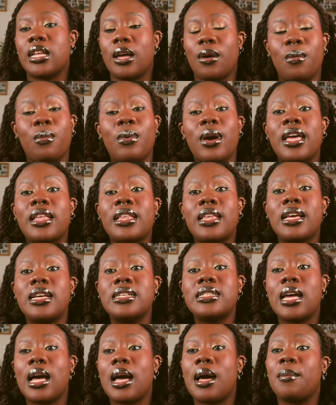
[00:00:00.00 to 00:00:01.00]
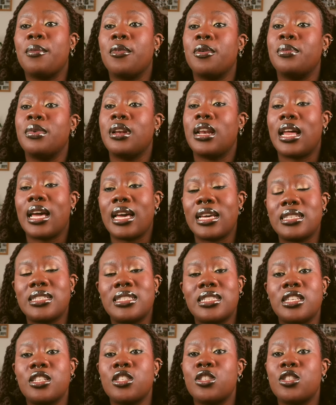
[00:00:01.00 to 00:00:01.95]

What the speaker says: awareness and mobilizing